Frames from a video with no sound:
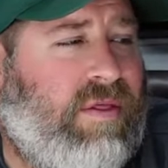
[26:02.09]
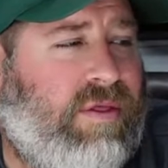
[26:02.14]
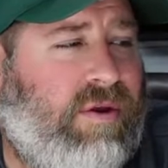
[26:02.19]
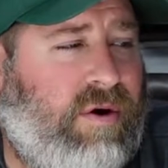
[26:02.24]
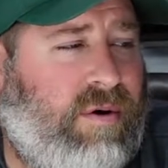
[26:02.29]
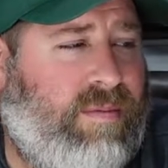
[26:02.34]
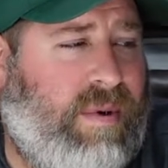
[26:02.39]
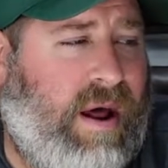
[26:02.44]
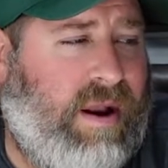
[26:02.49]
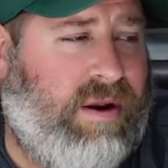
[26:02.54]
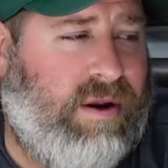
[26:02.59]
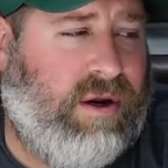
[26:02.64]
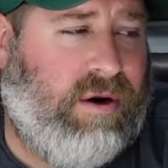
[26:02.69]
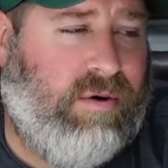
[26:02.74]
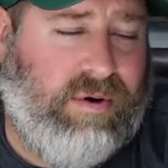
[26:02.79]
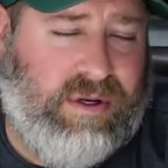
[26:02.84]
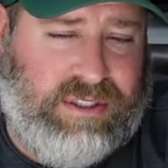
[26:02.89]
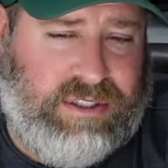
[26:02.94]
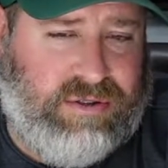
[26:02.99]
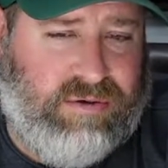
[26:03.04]
they're about a
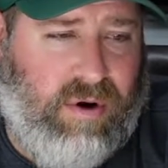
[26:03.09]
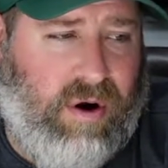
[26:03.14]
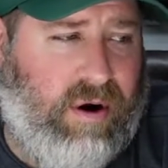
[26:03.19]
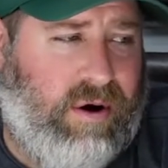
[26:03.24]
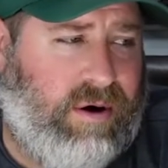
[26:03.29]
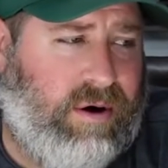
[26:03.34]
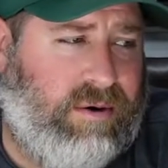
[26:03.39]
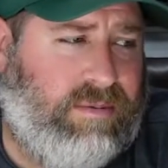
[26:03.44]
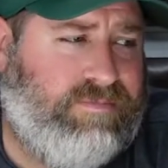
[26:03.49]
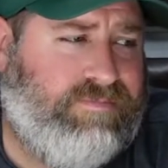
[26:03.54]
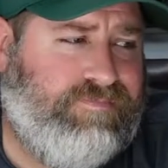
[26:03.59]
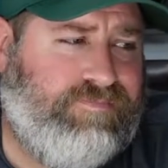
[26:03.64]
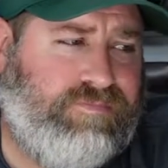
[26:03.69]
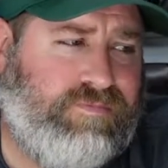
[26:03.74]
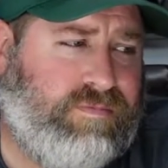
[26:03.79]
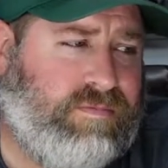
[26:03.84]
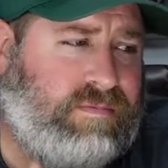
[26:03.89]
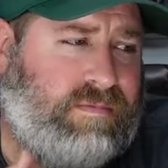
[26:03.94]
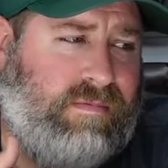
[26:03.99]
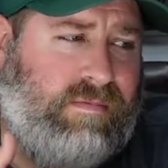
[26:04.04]
degree stronger.
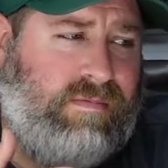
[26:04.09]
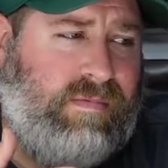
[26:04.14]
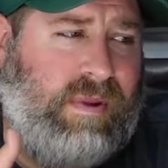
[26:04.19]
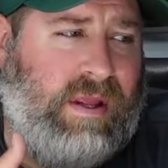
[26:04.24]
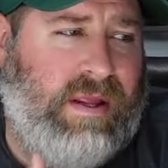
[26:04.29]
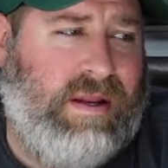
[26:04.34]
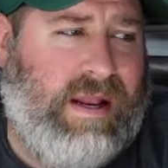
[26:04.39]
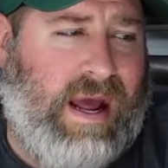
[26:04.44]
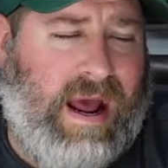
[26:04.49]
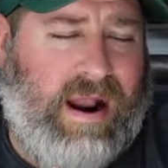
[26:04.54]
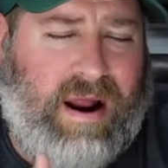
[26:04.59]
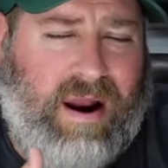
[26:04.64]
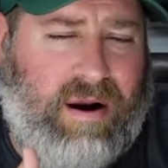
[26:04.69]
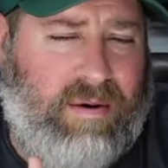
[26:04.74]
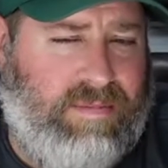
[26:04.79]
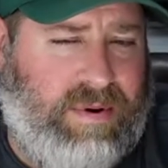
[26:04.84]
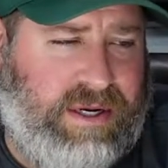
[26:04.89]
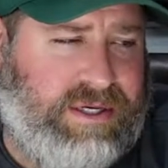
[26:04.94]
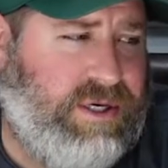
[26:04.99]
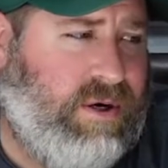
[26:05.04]

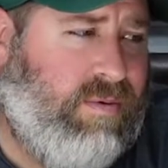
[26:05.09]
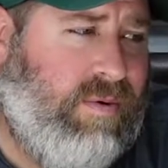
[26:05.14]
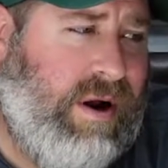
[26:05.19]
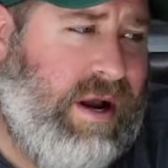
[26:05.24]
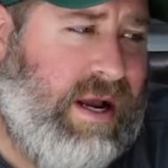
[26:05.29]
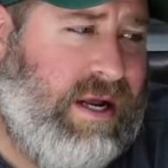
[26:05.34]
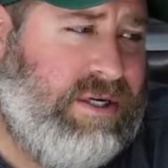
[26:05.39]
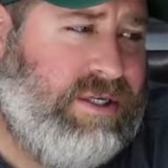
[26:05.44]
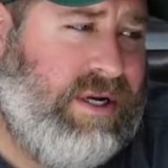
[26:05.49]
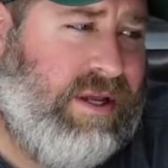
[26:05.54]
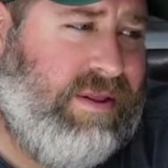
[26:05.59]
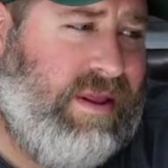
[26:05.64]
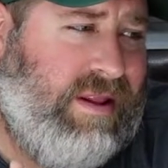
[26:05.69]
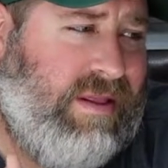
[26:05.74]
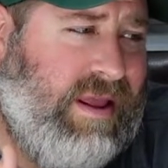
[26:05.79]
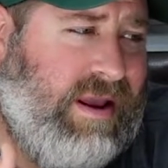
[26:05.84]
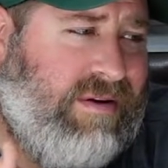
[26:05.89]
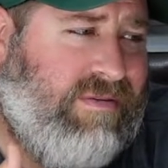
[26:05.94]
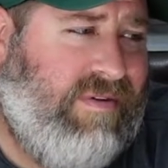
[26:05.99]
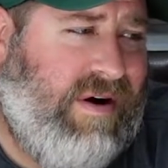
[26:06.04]
9-iron pitching wedge and then
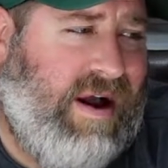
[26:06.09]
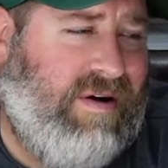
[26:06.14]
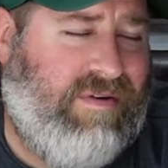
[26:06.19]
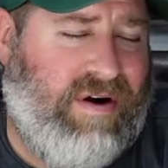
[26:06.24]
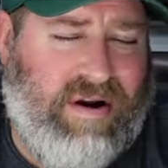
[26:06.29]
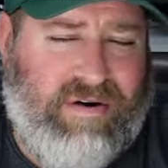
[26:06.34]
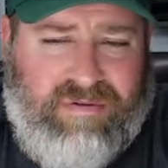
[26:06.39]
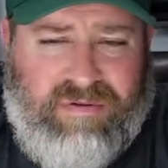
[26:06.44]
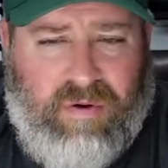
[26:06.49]
like 5-iron,